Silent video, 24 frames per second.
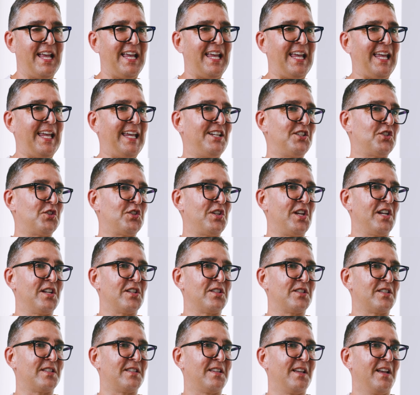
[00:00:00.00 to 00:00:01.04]
it's
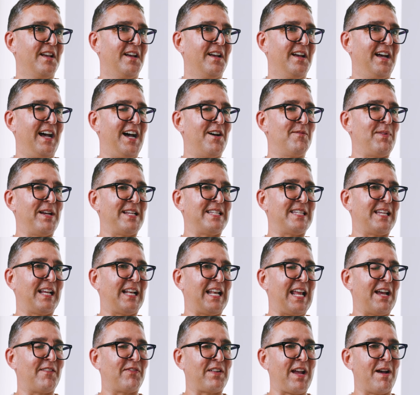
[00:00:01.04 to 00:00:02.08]
just,
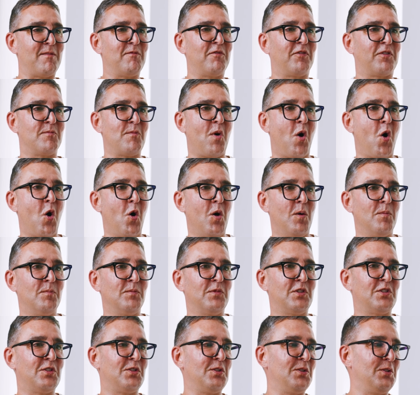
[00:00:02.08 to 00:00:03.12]
I've come from home
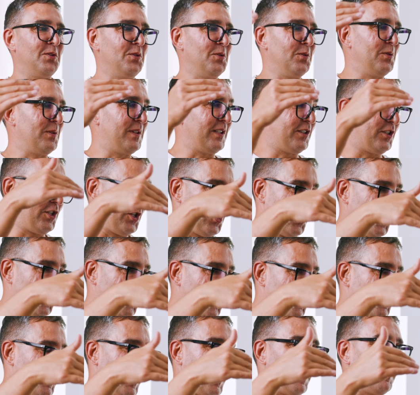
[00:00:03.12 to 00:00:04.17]
to the
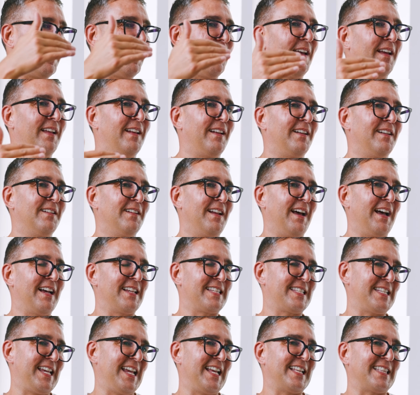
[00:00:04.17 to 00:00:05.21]
tube, and then I
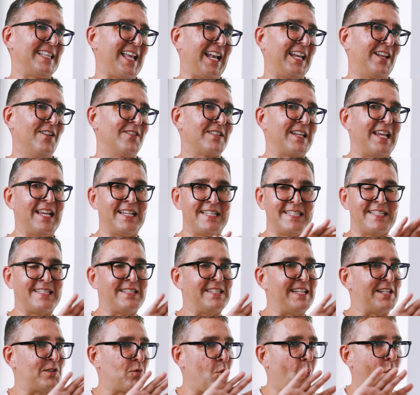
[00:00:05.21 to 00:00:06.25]
stay at Daniels. It's
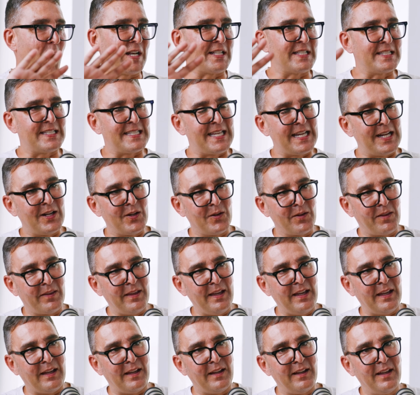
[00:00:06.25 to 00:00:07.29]
just one single
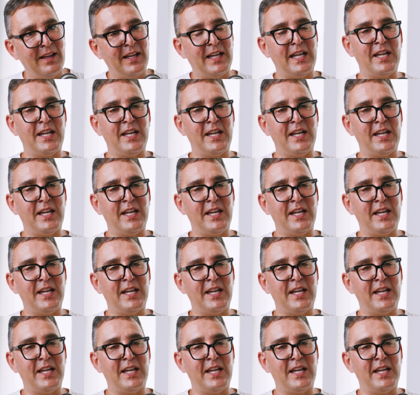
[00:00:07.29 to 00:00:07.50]
thing.